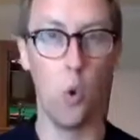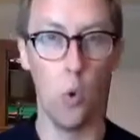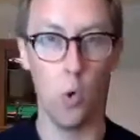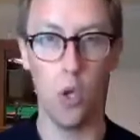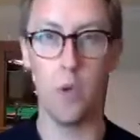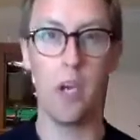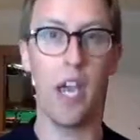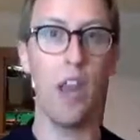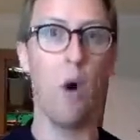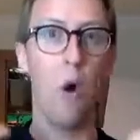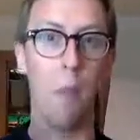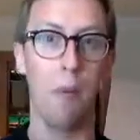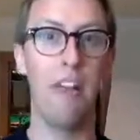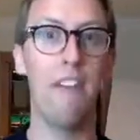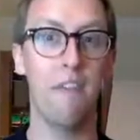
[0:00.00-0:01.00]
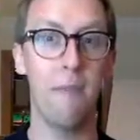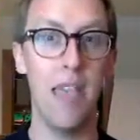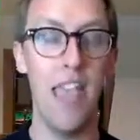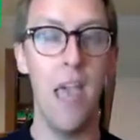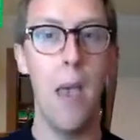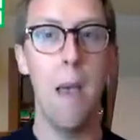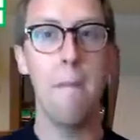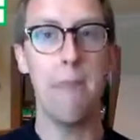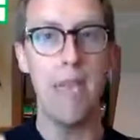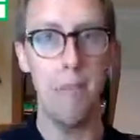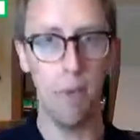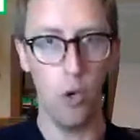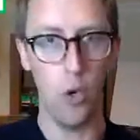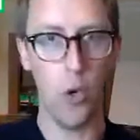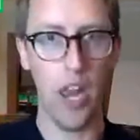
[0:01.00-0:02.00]
cool, who are going to uplift me,
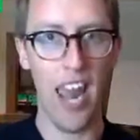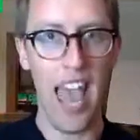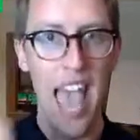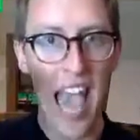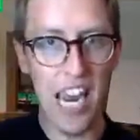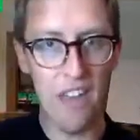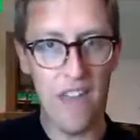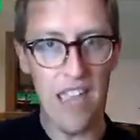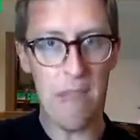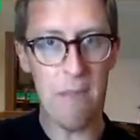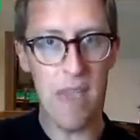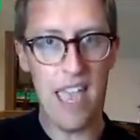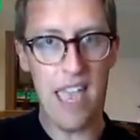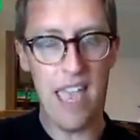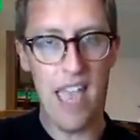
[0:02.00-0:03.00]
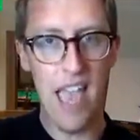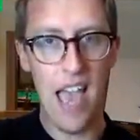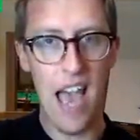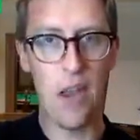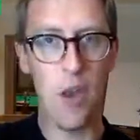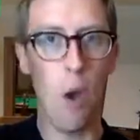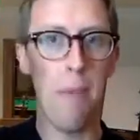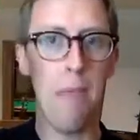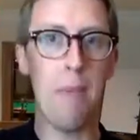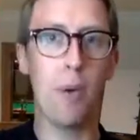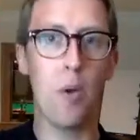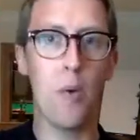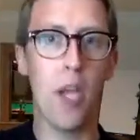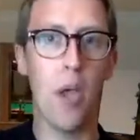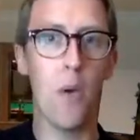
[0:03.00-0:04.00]
people who are going to elevate me, and not
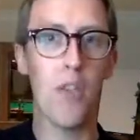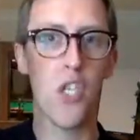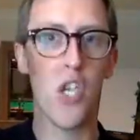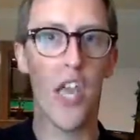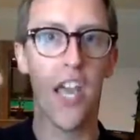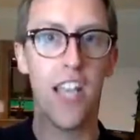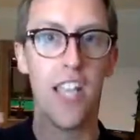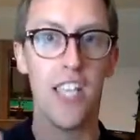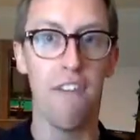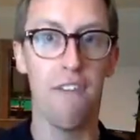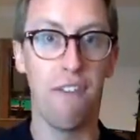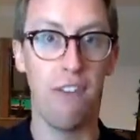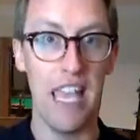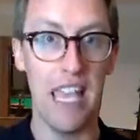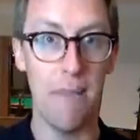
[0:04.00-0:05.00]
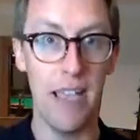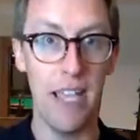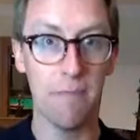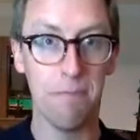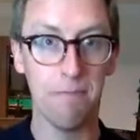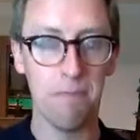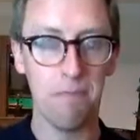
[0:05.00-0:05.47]
people who are going to deflate me.